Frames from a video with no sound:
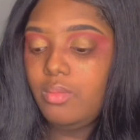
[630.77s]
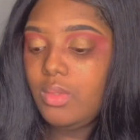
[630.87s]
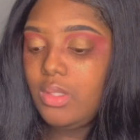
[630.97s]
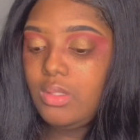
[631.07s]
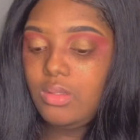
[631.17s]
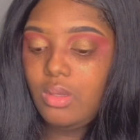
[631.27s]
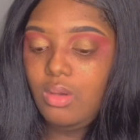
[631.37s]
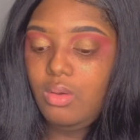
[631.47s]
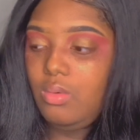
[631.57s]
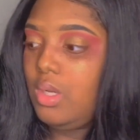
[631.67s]

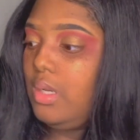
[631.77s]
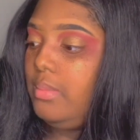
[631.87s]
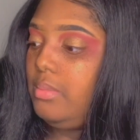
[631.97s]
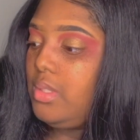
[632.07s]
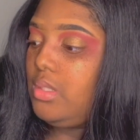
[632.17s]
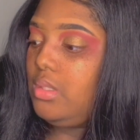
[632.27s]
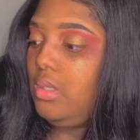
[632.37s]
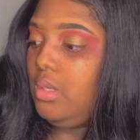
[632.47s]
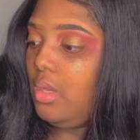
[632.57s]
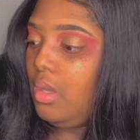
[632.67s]
So let me see.
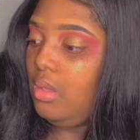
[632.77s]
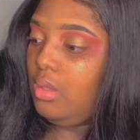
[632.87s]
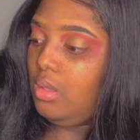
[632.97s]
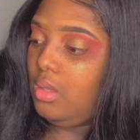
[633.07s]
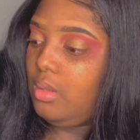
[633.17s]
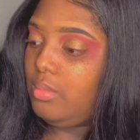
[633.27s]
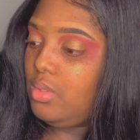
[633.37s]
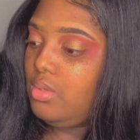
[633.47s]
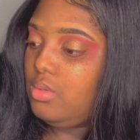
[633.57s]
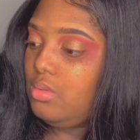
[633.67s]

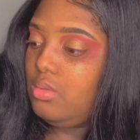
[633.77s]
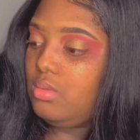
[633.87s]
And